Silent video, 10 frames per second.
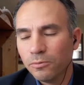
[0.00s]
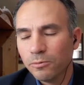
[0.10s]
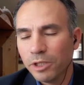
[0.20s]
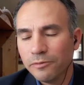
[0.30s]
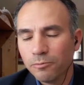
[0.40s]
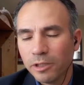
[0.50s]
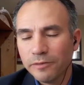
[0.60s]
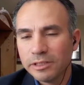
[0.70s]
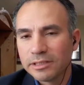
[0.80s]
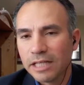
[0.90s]

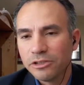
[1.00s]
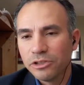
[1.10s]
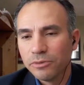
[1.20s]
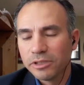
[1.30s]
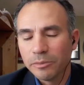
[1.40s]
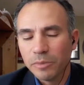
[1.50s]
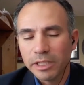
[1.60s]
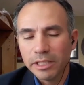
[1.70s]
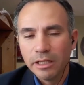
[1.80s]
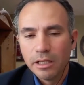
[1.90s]
you decide to do
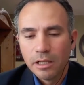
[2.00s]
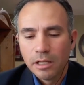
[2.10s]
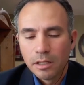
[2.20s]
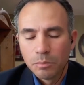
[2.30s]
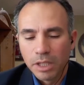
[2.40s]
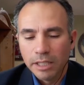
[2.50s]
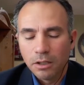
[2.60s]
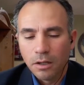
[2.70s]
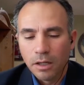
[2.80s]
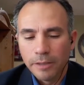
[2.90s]
with your money.
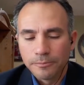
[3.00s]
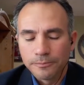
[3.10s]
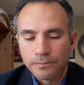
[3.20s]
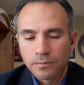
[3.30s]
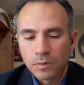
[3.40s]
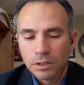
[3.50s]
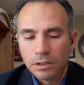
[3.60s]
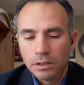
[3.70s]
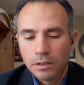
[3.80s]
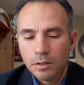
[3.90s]
But on
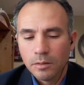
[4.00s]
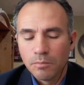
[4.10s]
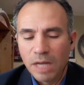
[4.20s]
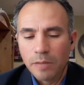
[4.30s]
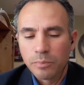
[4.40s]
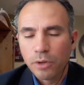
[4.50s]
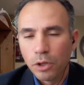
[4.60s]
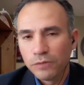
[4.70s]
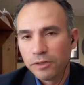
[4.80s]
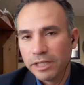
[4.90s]
my
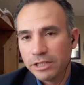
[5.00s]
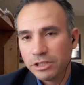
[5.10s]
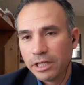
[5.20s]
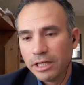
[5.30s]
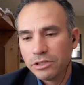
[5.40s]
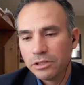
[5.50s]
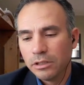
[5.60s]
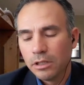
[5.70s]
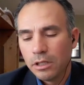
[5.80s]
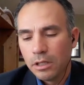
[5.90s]
approach for the education,